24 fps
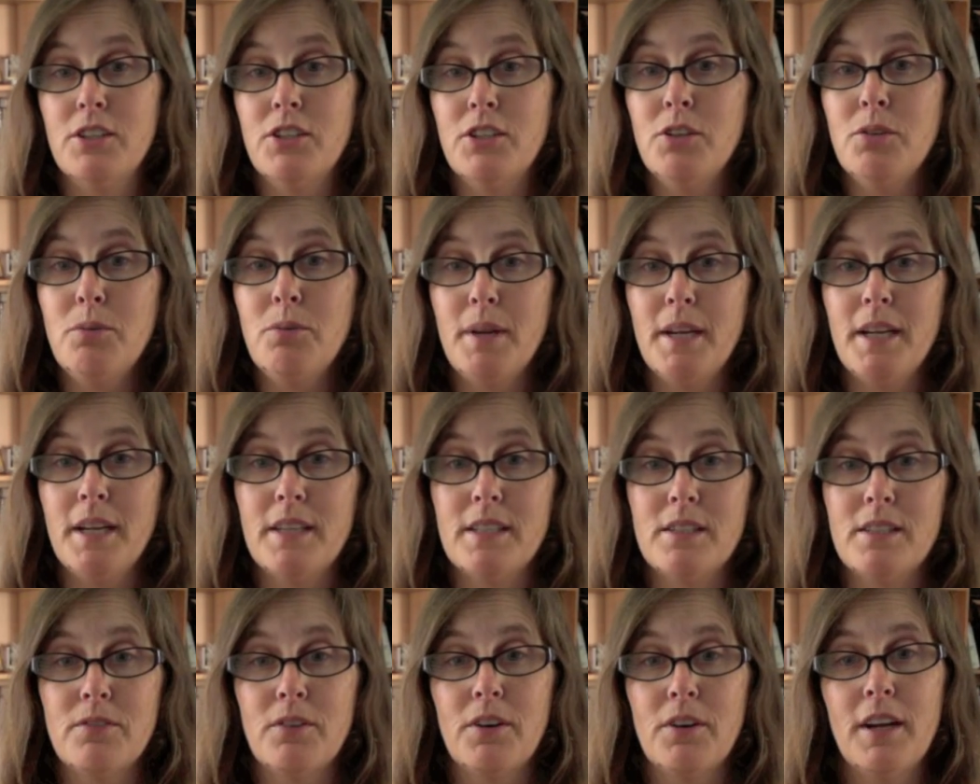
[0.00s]
2
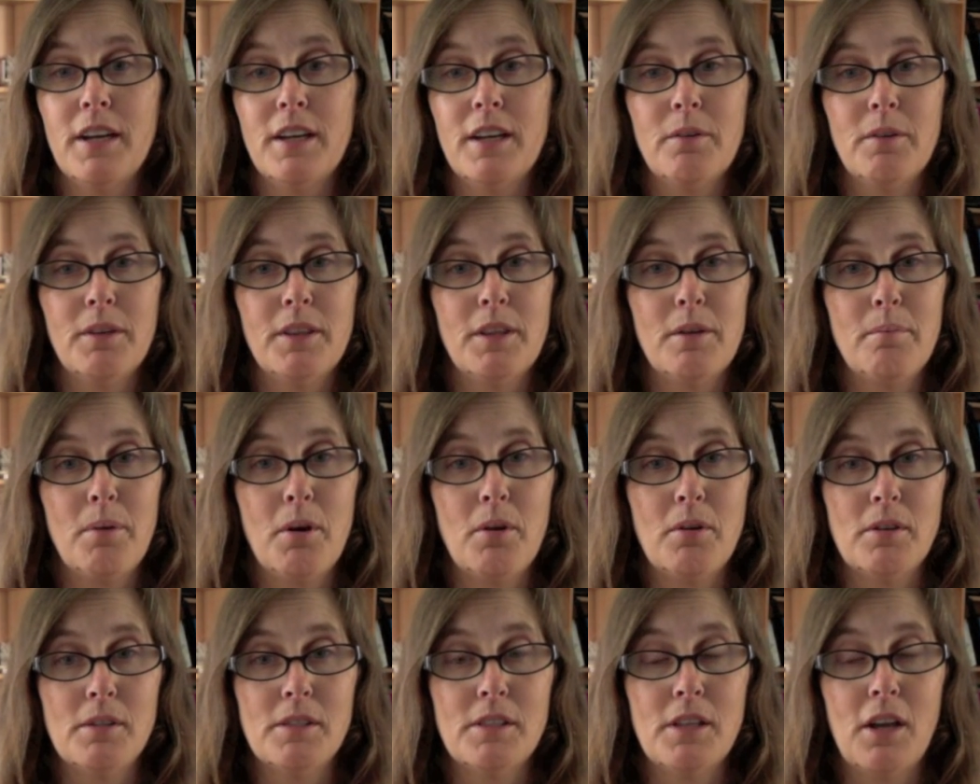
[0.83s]
weeks for anyone that
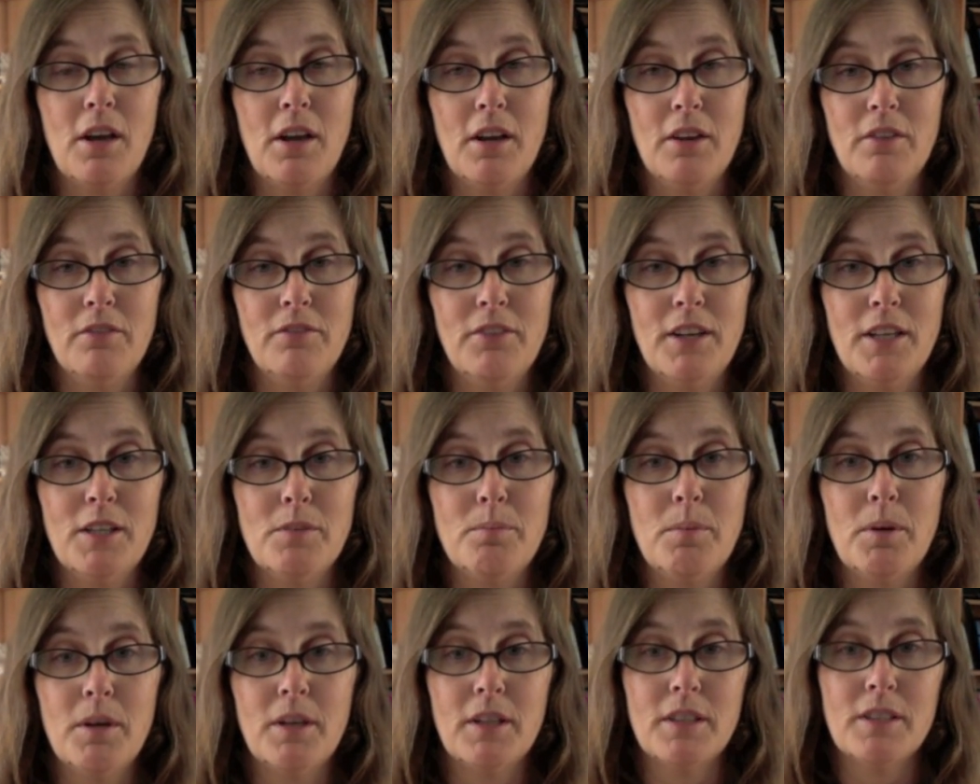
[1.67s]
posts on
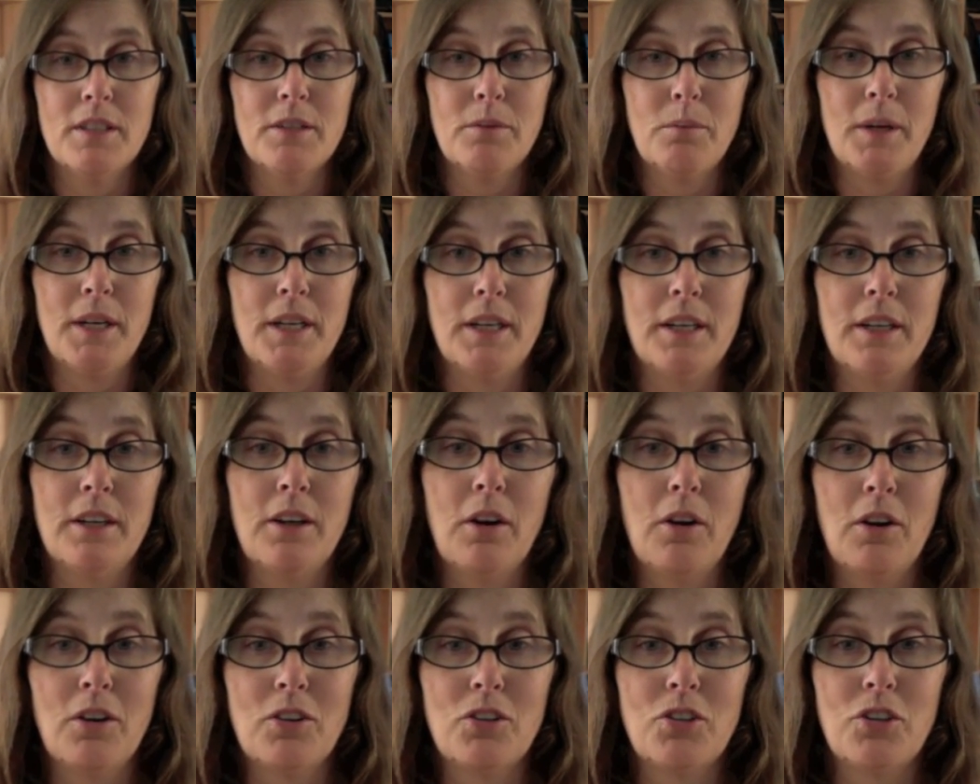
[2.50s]
Facebook to win an
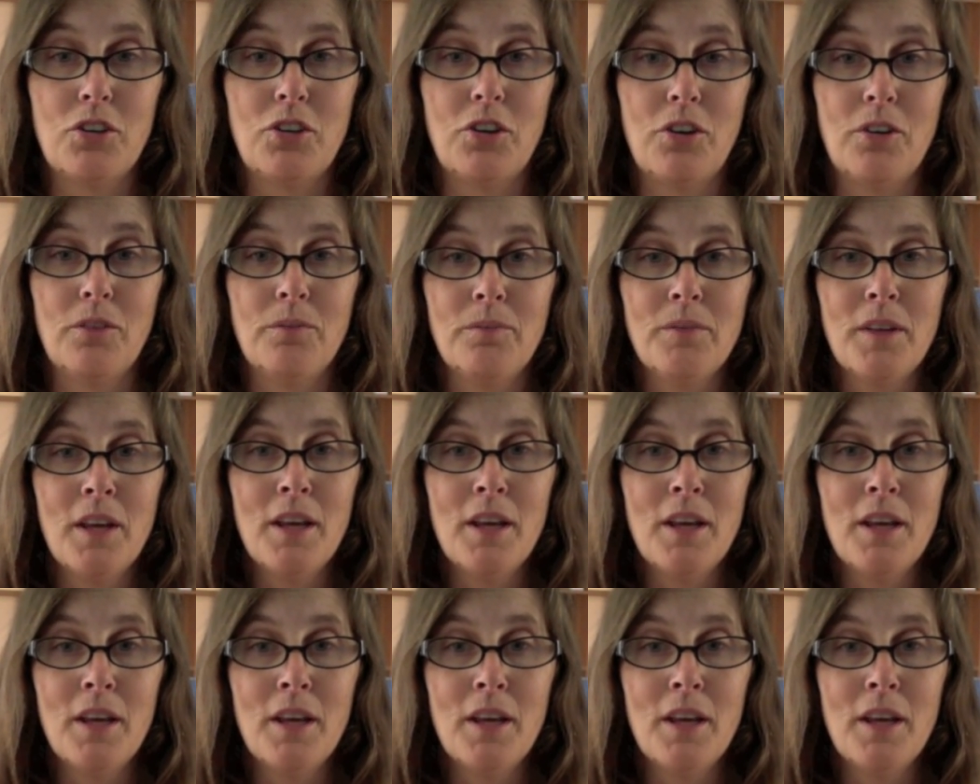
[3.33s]
art journal,